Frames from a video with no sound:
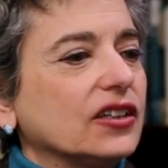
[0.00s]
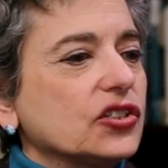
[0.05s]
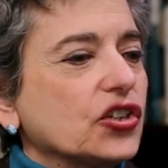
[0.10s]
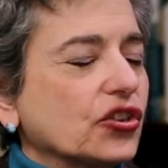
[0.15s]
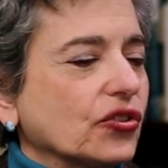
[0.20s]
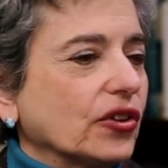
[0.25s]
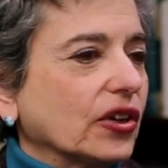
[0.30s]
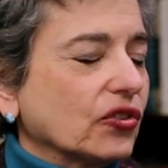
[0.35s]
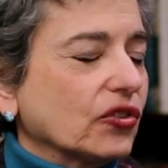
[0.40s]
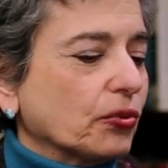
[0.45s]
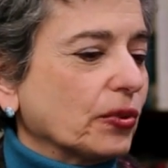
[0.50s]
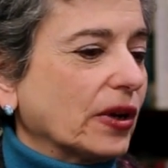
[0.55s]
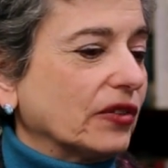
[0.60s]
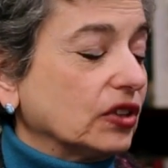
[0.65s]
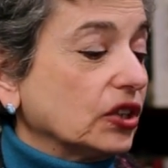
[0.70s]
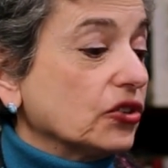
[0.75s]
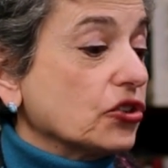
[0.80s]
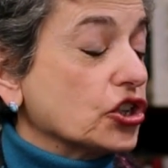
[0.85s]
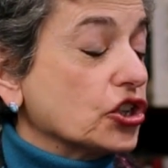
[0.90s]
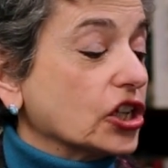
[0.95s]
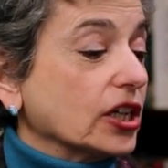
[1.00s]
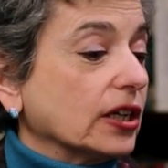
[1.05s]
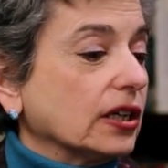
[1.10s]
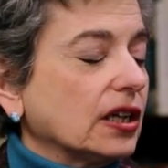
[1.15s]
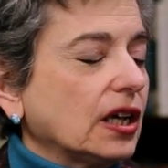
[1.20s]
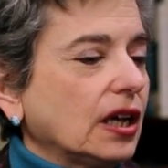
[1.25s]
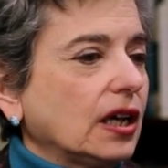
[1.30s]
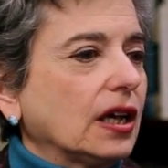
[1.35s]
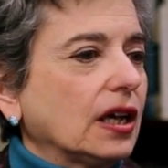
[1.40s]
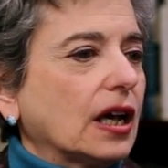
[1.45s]
during the revolution.
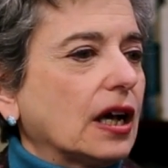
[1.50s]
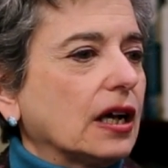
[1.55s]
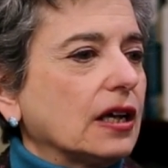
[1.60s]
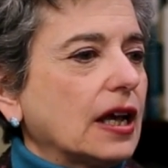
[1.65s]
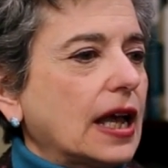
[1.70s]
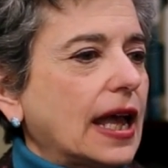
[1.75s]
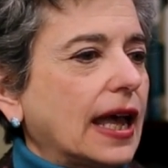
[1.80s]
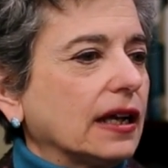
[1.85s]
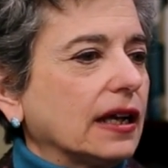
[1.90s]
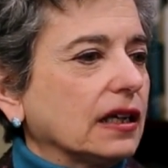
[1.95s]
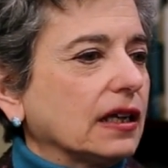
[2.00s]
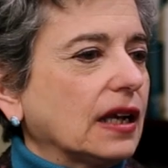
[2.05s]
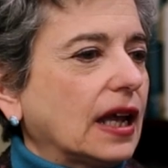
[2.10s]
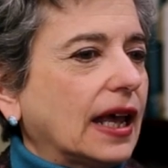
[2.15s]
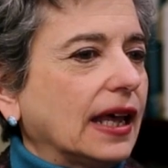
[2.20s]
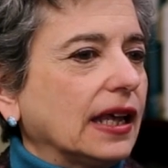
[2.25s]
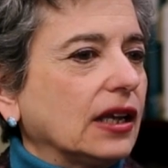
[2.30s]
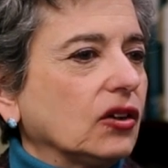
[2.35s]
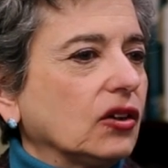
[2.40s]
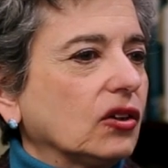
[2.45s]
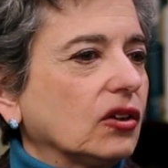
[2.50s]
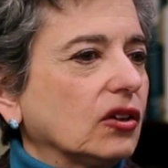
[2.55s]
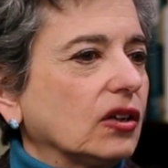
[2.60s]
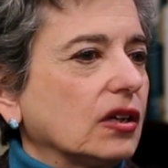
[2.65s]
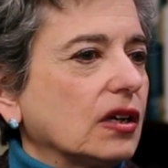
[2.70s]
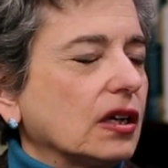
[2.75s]
And